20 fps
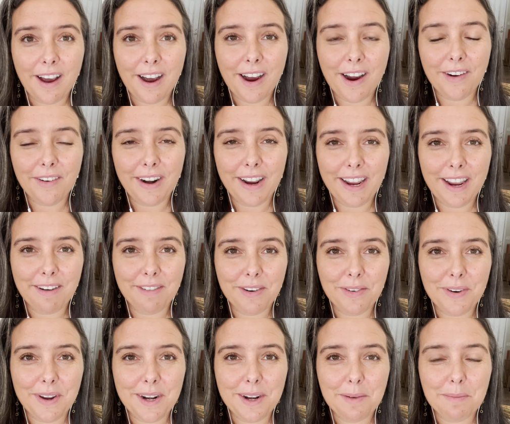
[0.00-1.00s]
All right,
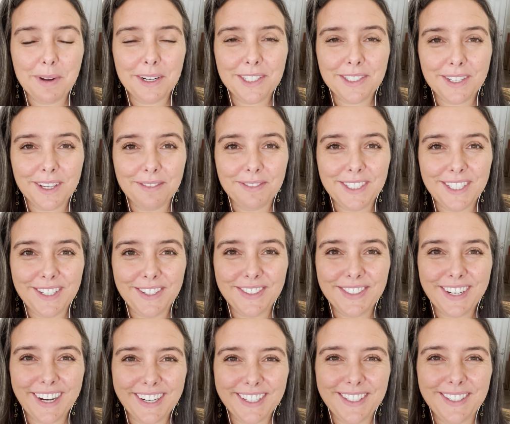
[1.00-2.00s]
everyone, much love to you.
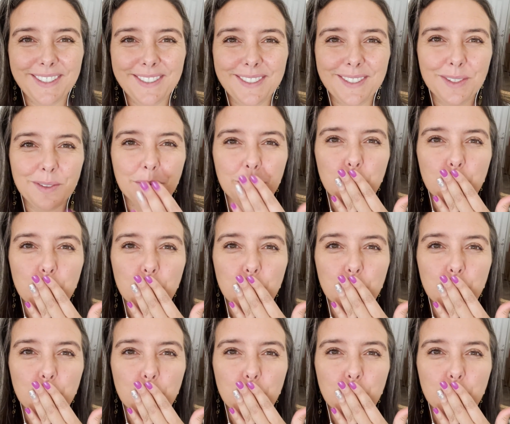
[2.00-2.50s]
Talk to you soon.